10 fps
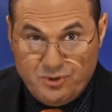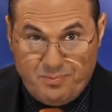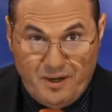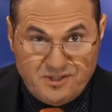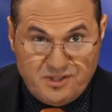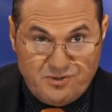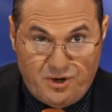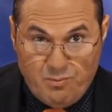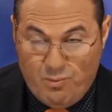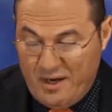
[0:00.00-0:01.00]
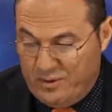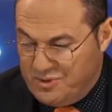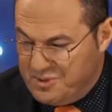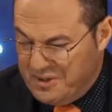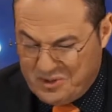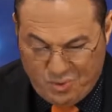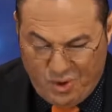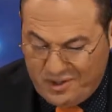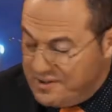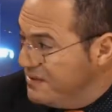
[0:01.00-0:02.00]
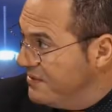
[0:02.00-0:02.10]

Pain Syndrome 1, which means what?